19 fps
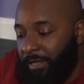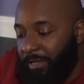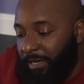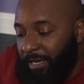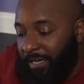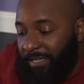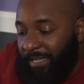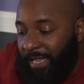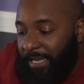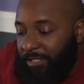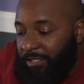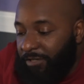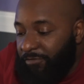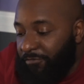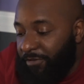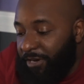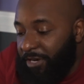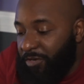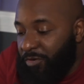unlike the
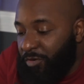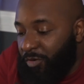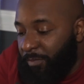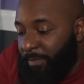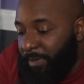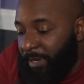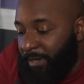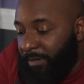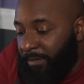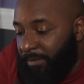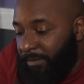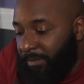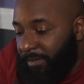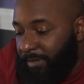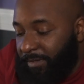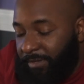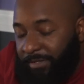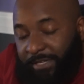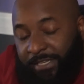Ring doorbell,
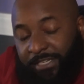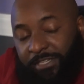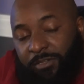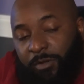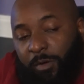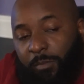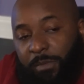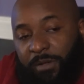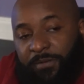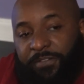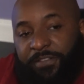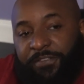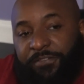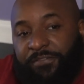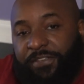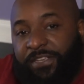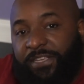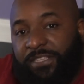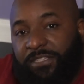there's no monthly
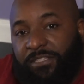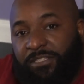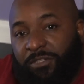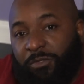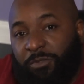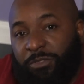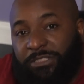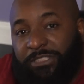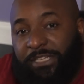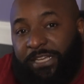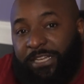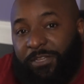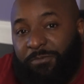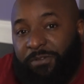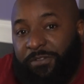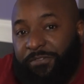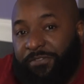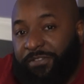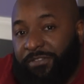fees associated
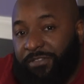with it.